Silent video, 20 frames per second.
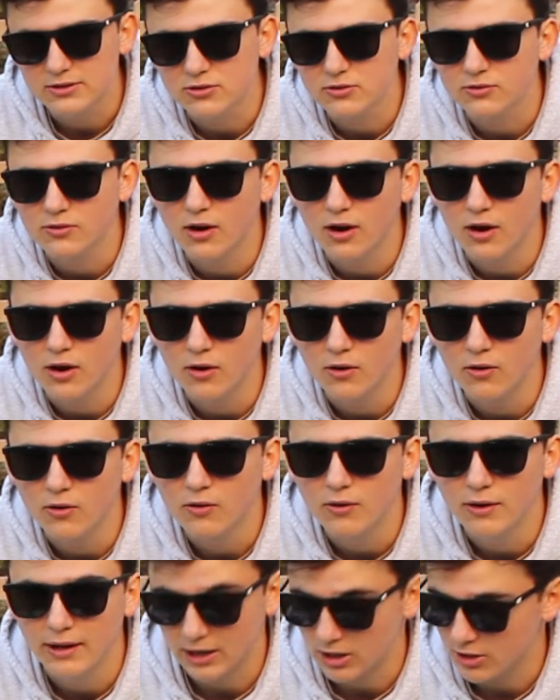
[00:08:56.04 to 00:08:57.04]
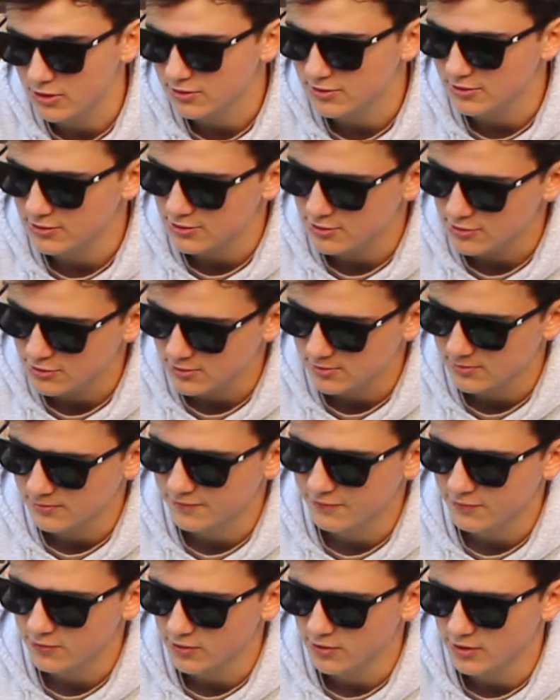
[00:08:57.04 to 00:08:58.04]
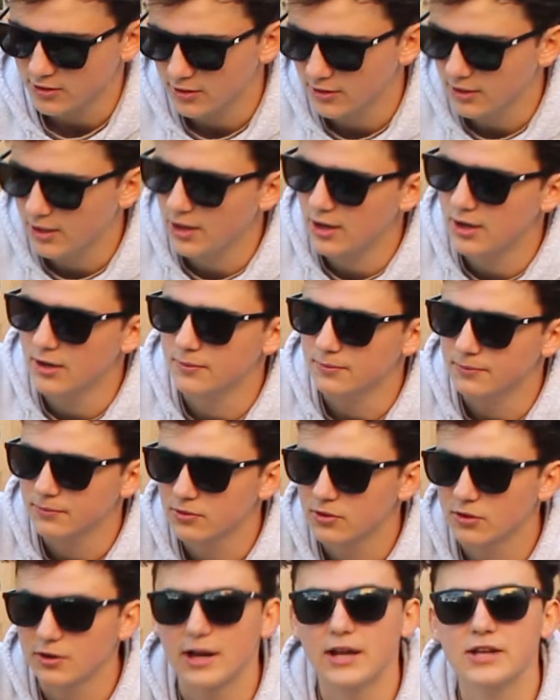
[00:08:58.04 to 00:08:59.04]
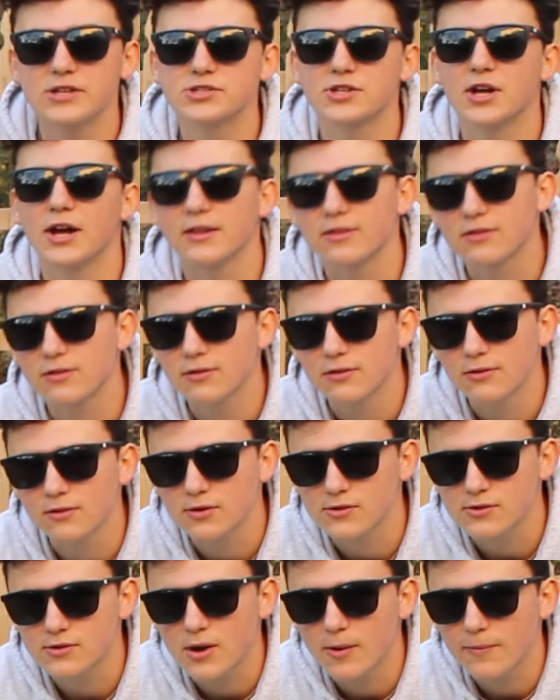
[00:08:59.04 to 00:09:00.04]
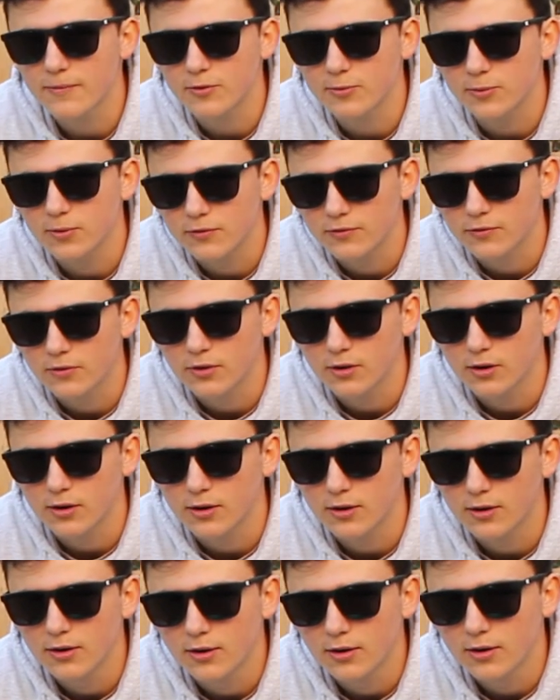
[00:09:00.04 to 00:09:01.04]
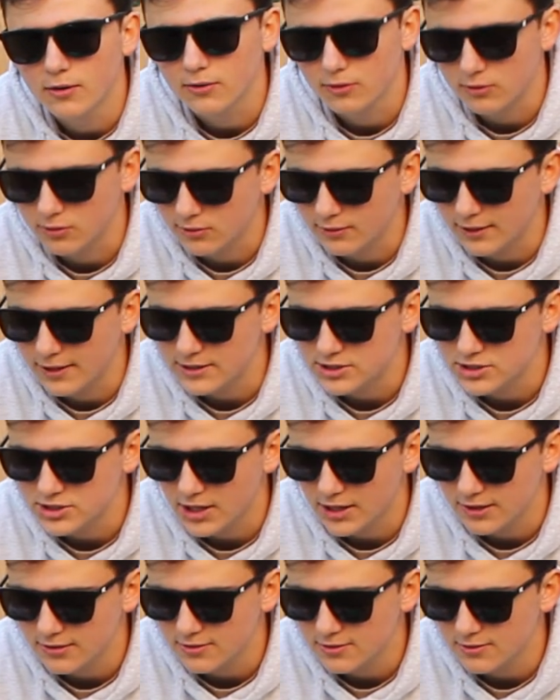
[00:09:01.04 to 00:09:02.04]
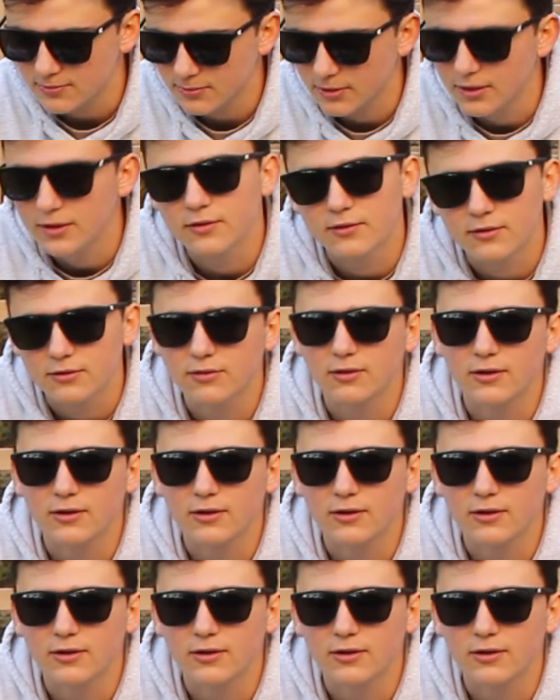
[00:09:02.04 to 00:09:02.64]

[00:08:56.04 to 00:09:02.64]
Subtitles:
to throw, and I also use them for grenade shots. They're just comfortable for little grenade shots, but these